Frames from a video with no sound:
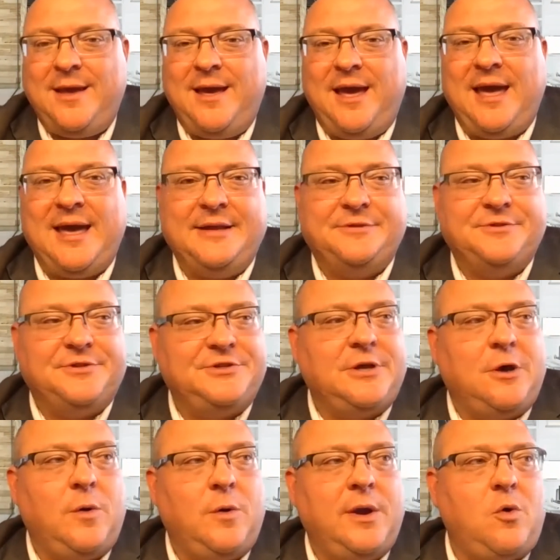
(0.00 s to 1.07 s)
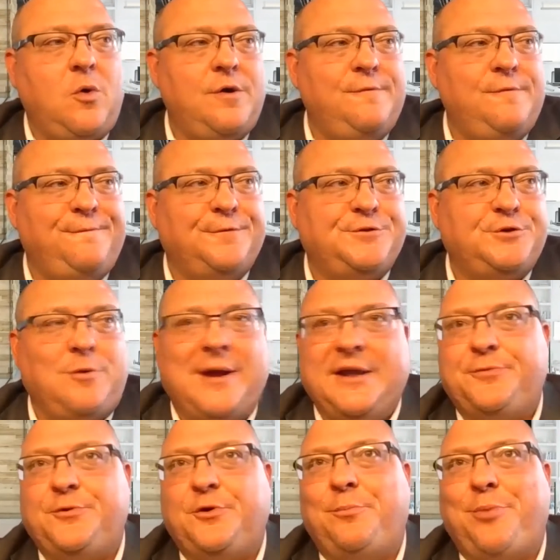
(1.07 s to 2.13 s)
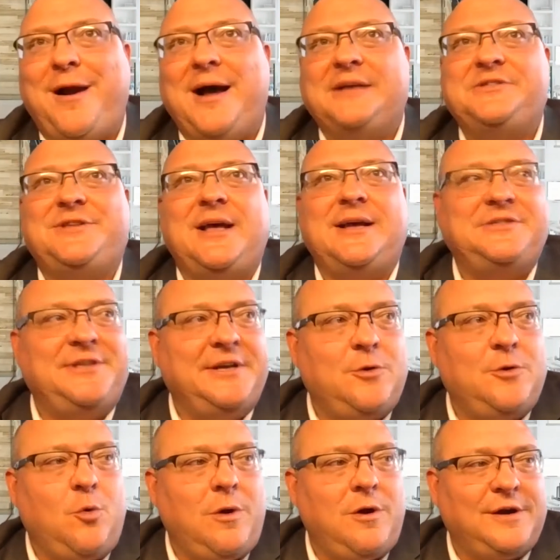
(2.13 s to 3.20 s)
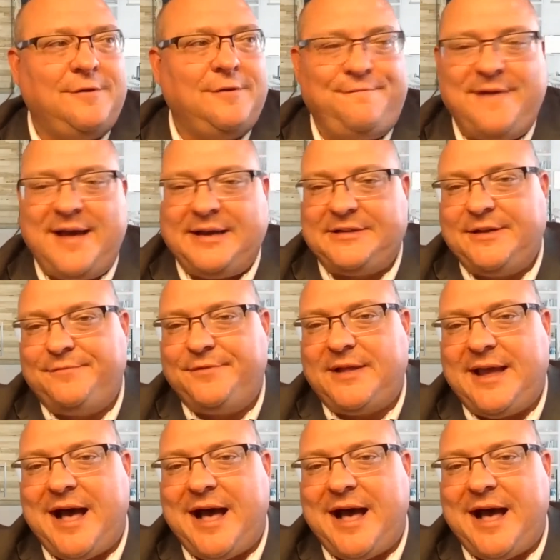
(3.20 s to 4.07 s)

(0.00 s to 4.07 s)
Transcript: And so in order for straight through processing to work effectively,